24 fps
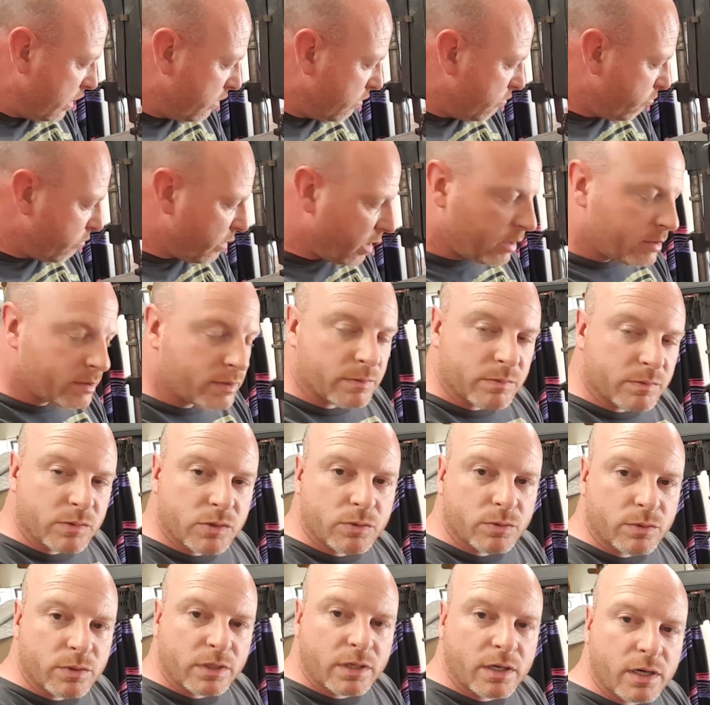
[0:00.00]
make some
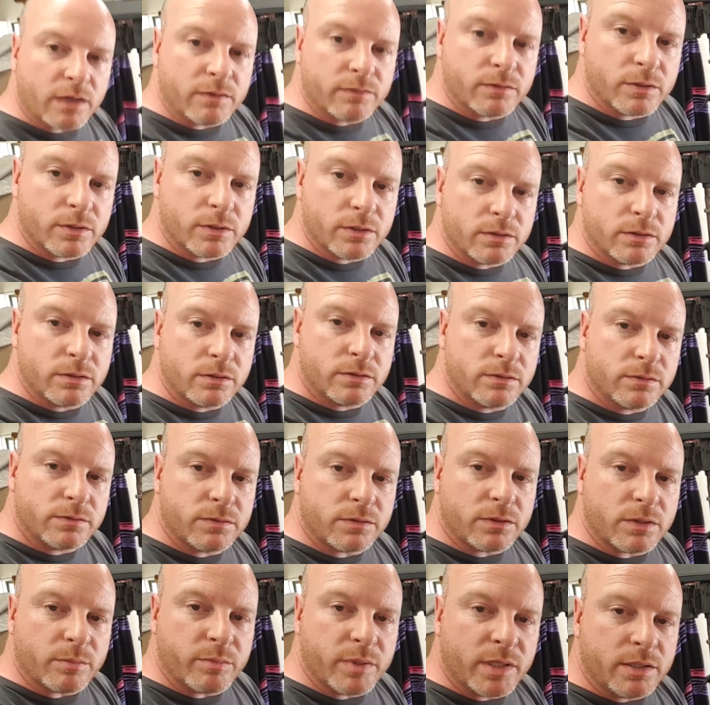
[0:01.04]
sort of cover for
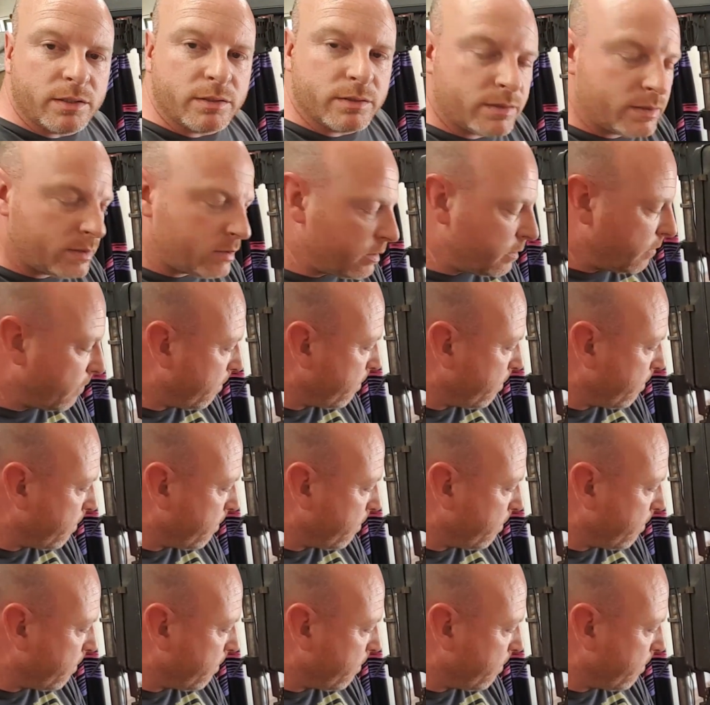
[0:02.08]
the belts,